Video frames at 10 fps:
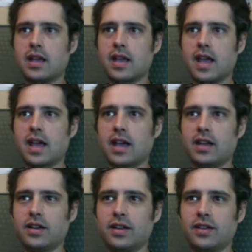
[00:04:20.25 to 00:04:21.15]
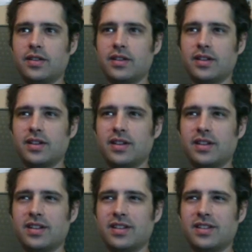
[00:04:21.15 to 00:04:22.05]
And
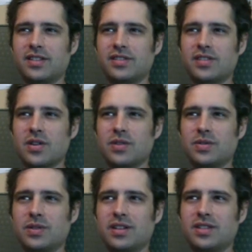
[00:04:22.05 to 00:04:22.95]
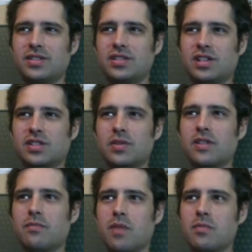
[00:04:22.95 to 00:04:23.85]
so she sort
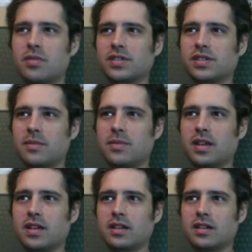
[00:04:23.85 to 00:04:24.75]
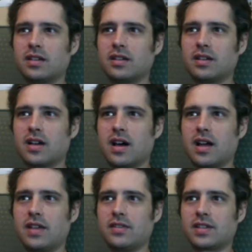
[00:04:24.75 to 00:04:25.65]
of mumbles something
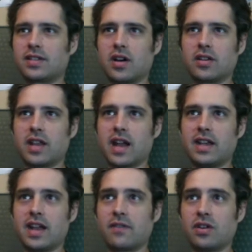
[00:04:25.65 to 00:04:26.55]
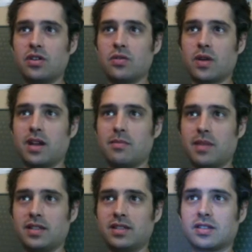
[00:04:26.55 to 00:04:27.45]
in this song that I never knew what it
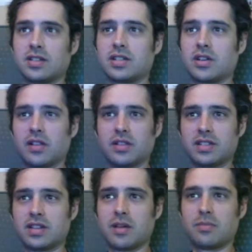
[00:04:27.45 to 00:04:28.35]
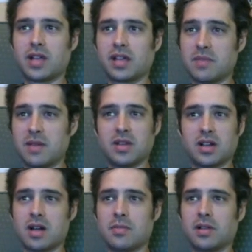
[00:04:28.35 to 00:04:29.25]
meant until I looked it up like maybe a
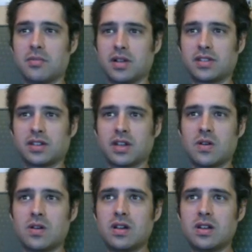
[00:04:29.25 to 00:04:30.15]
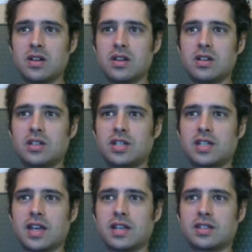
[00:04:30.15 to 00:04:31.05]
couple of months ago. She
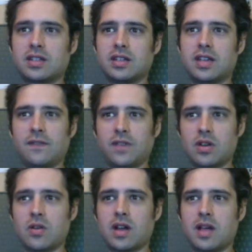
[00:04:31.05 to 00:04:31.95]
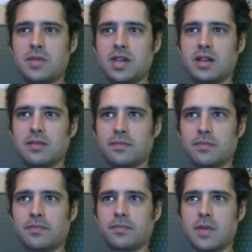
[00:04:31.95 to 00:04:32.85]
says, "If you know what I mean."
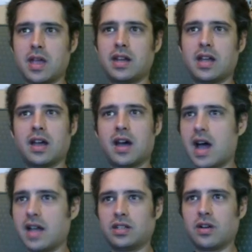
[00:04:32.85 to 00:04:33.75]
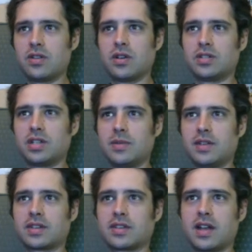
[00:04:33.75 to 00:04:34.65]
And I don't know what she means
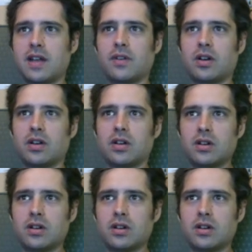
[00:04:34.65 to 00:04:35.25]
because I never...